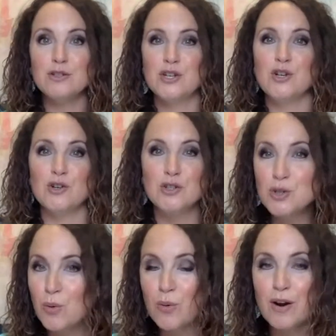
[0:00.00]
to your
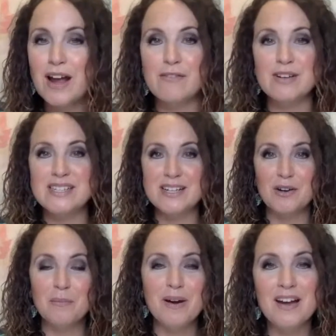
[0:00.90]
door every
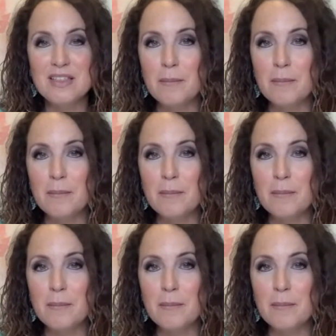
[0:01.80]
single month,